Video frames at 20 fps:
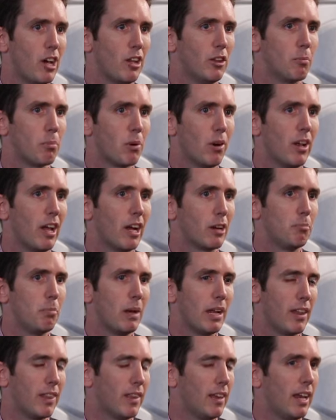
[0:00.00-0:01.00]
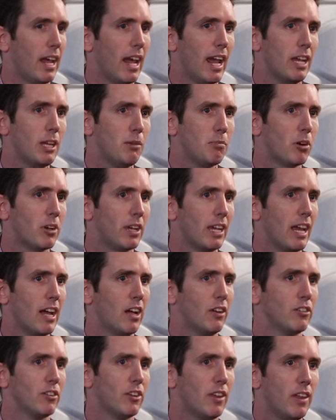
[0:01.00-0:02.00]
know the product better than anybody
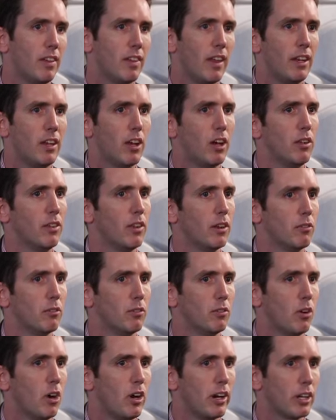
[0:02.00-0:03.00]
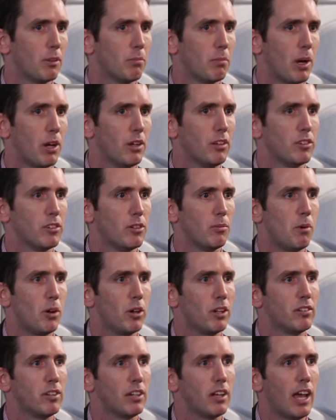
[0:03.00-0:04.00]
else. They know the right components to
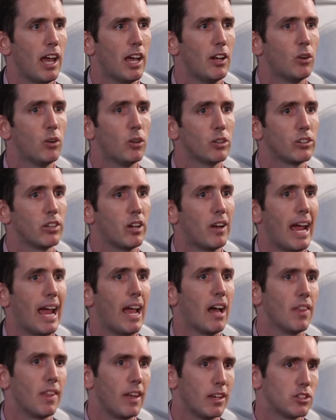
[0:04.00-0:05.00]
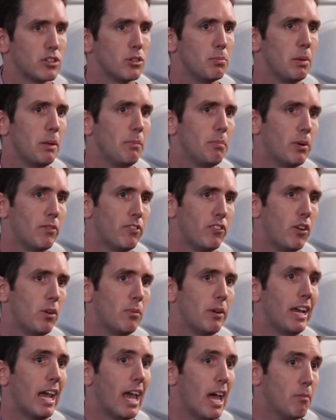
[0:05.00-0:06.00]
monitor and also how they should be
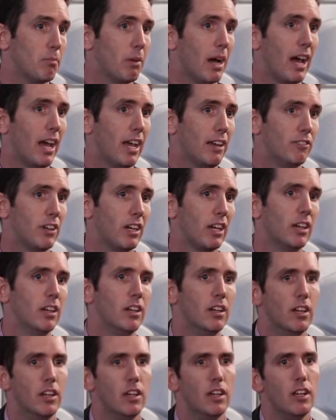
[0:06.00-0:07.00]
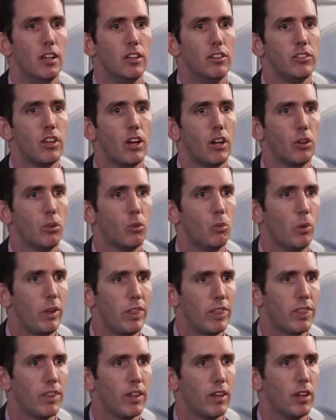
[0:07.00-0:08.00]
performing and behaving. So
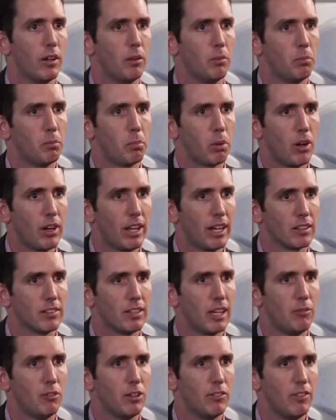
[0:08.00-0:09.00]
with the product team